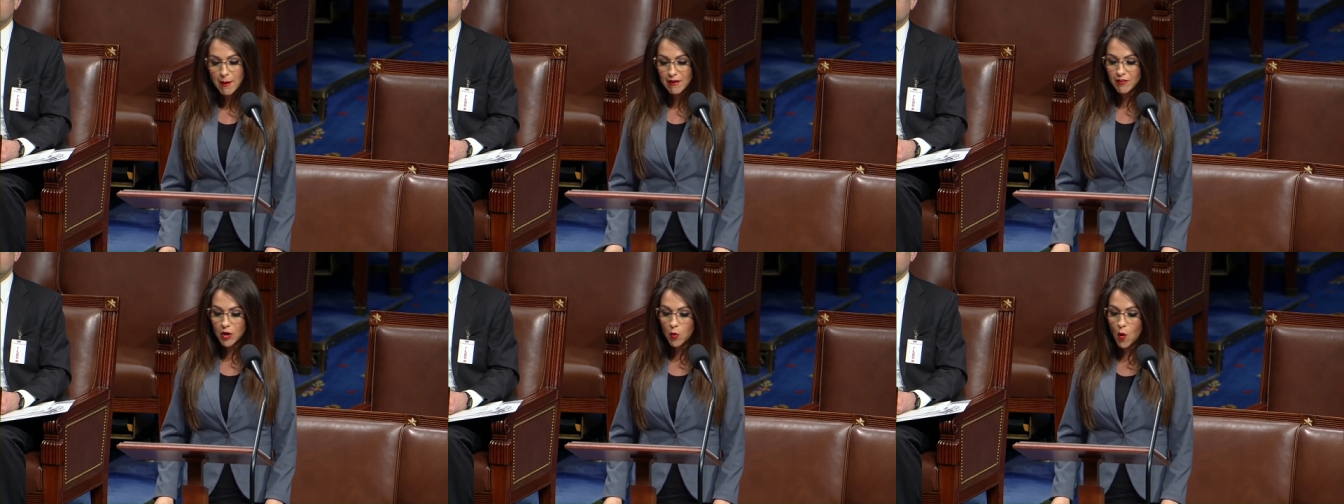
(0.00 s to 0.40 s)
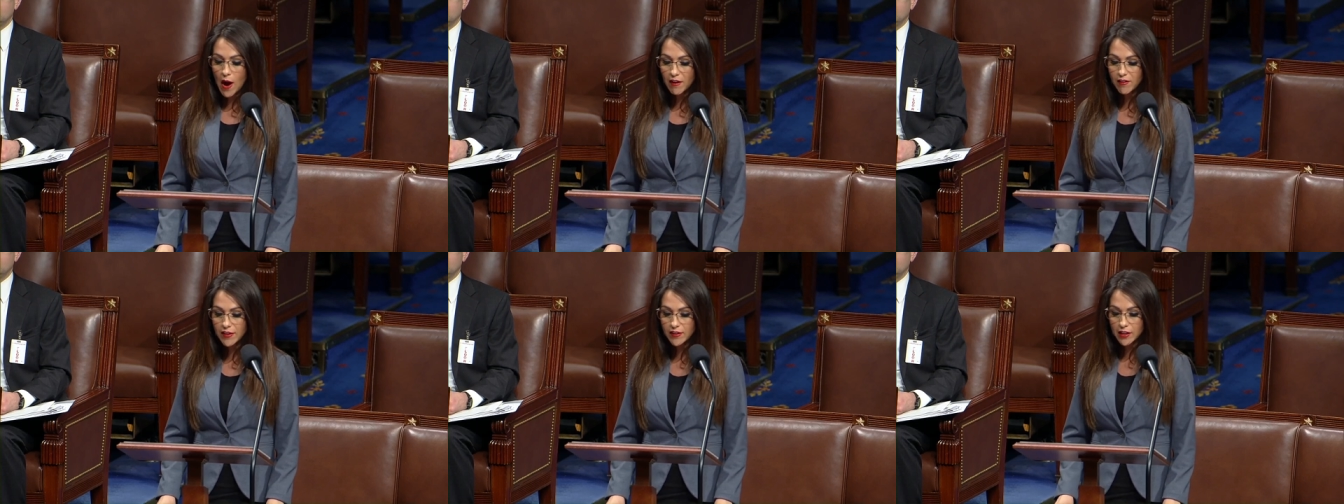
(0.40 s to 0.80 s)
by
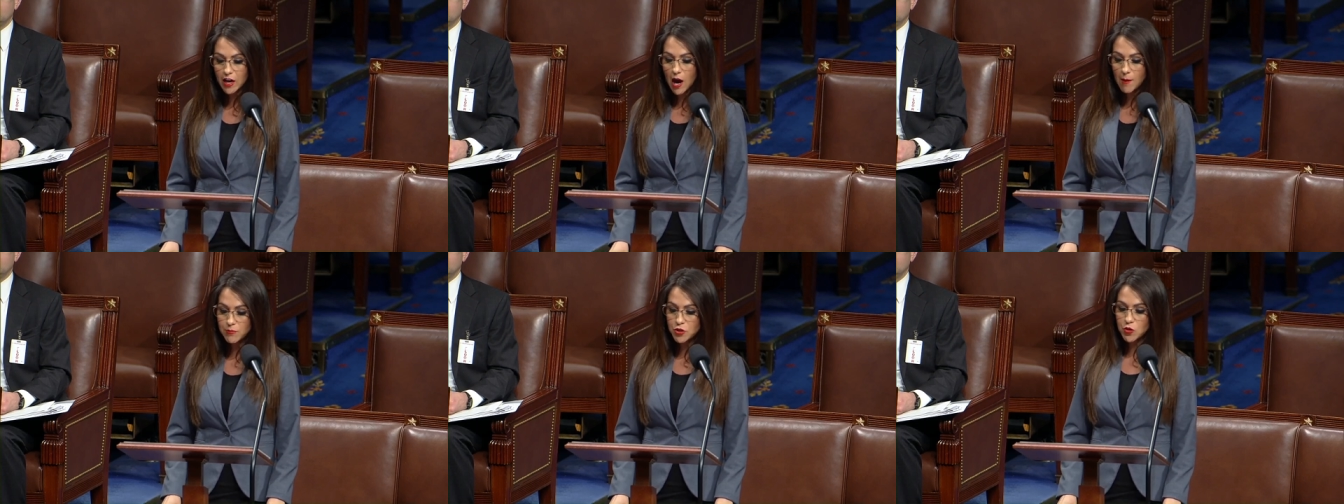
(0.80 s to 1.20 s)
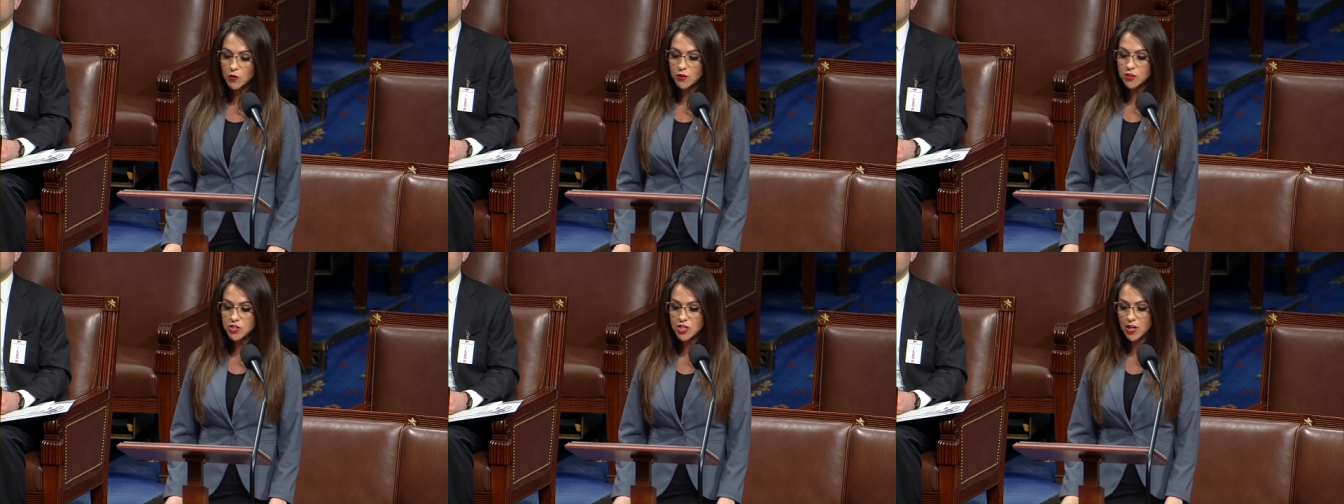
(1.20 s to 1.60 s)
requiring the
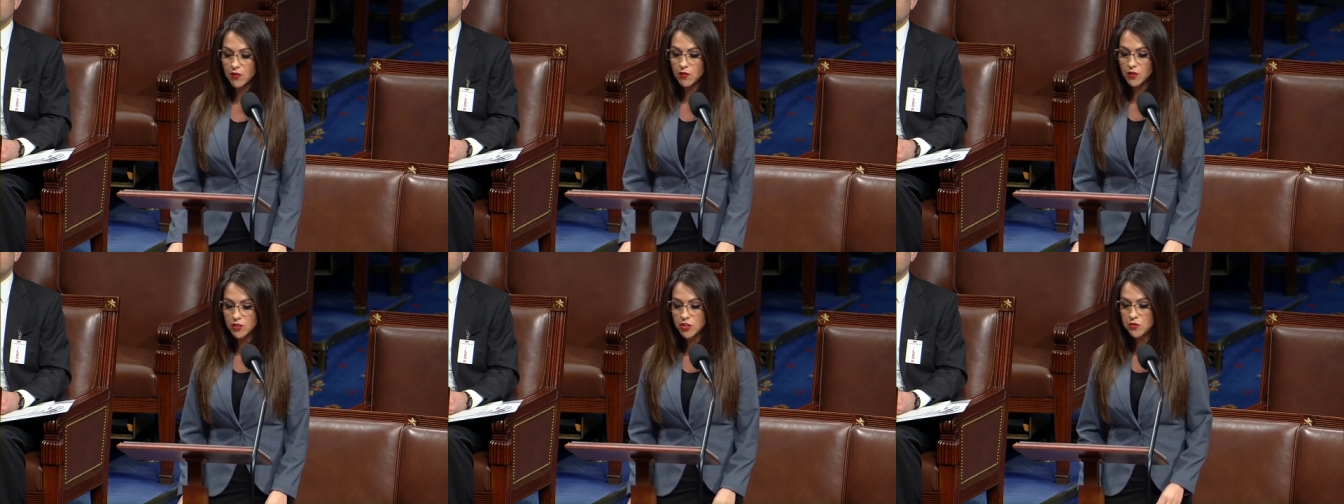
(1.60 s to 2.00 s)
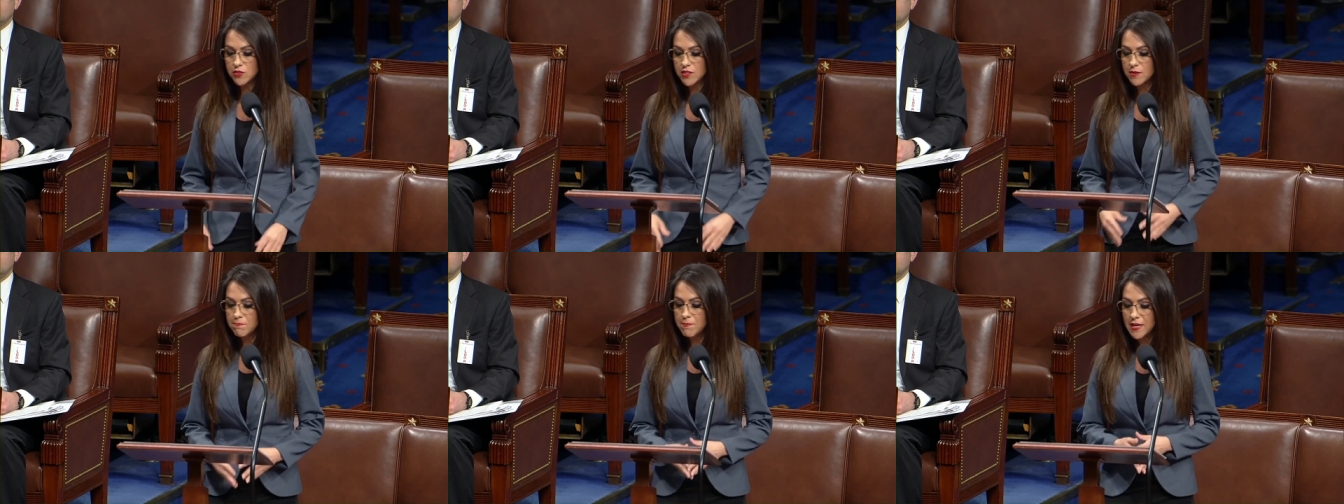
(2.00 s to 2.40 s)
Comptroller General to
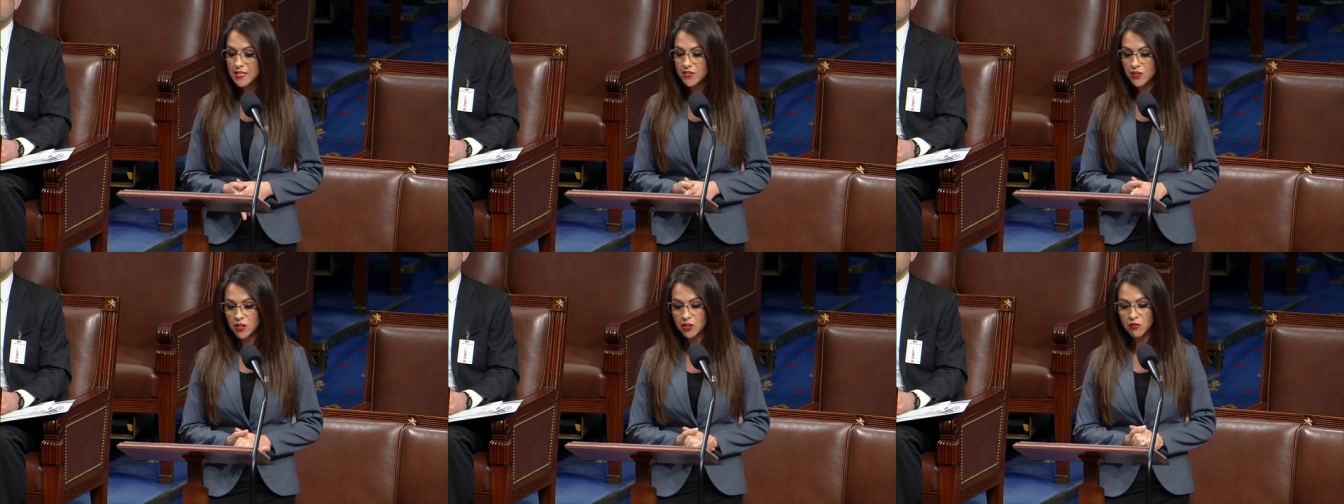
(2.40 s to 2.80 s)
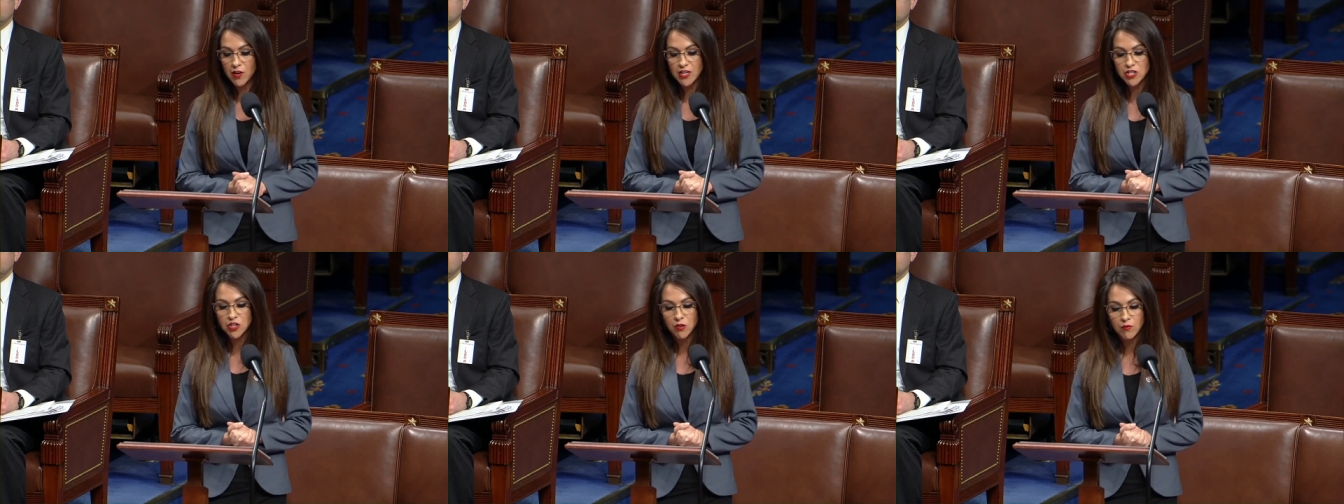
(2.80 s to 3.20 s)
submit the
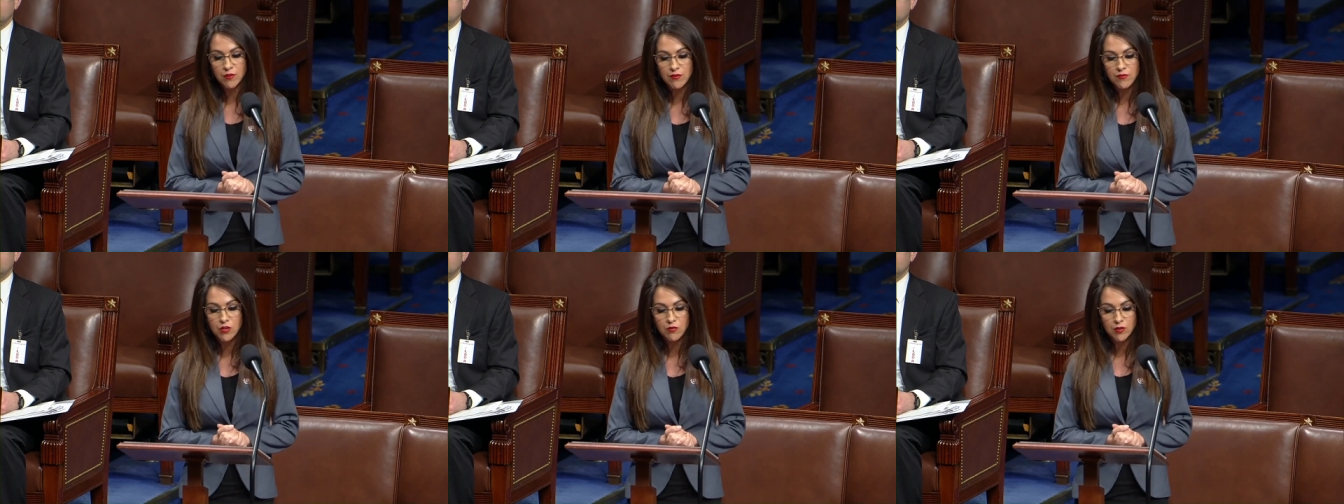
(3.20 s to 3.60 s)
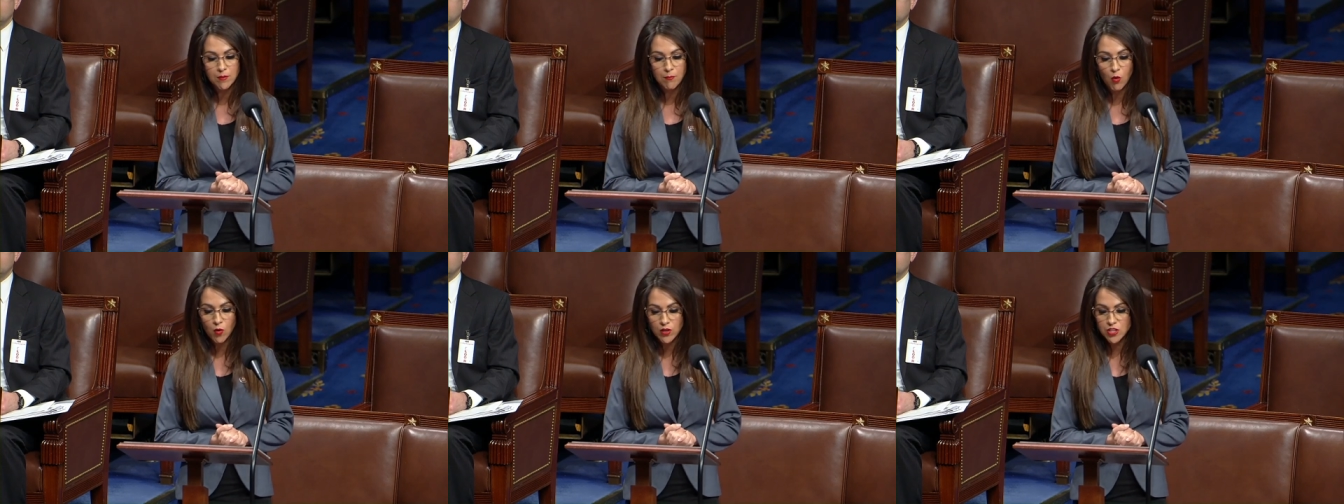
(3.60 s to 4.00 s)
Congressional Review
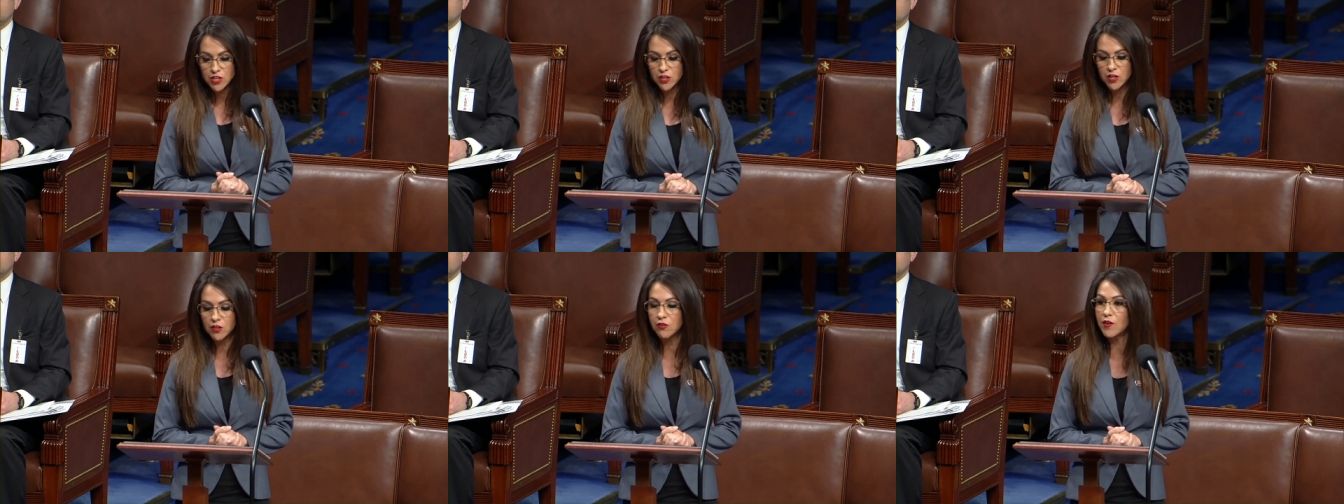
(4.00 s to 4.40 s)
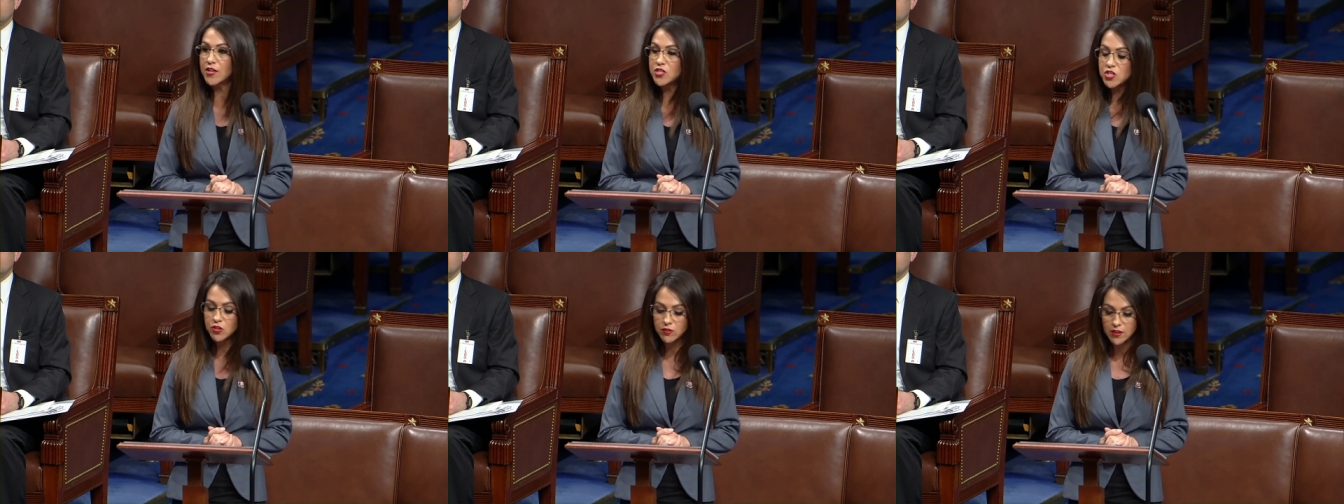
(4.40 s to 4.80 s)
Report to the
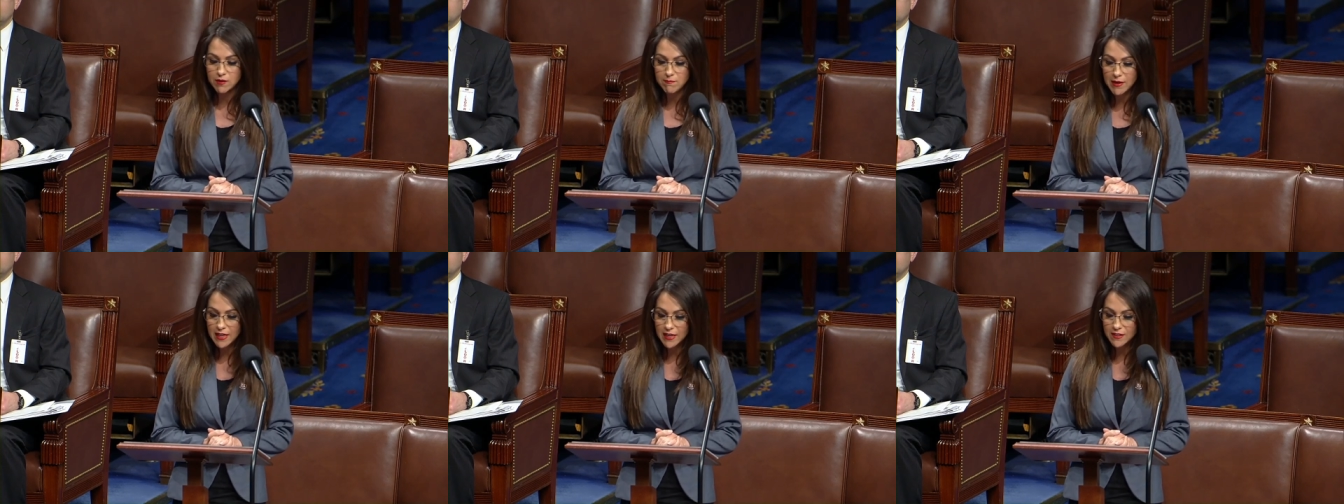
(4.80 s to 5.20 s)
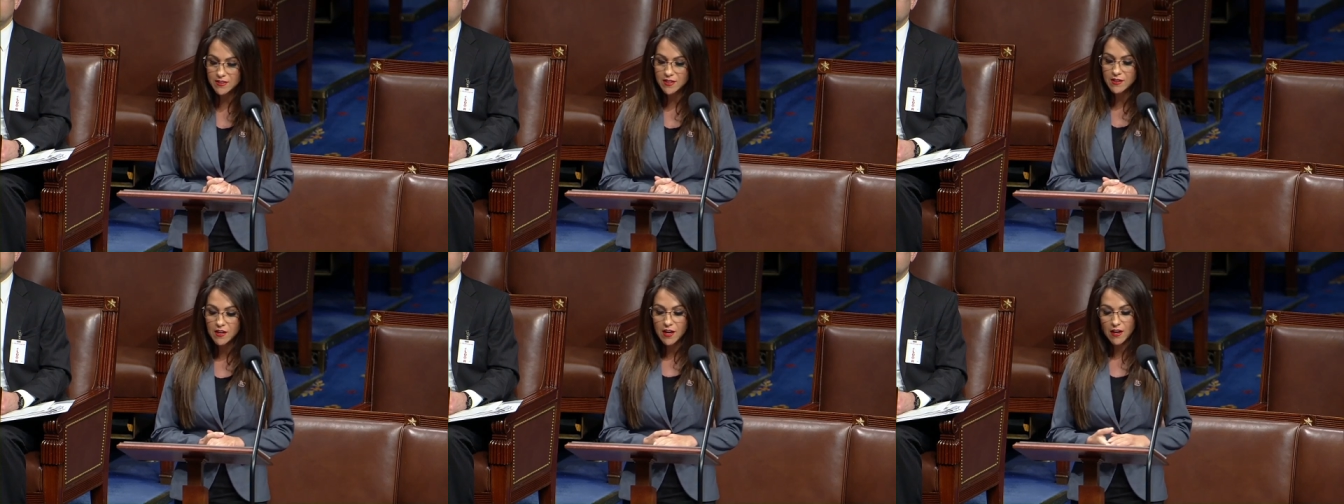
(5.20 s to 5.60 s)
Congressional Committees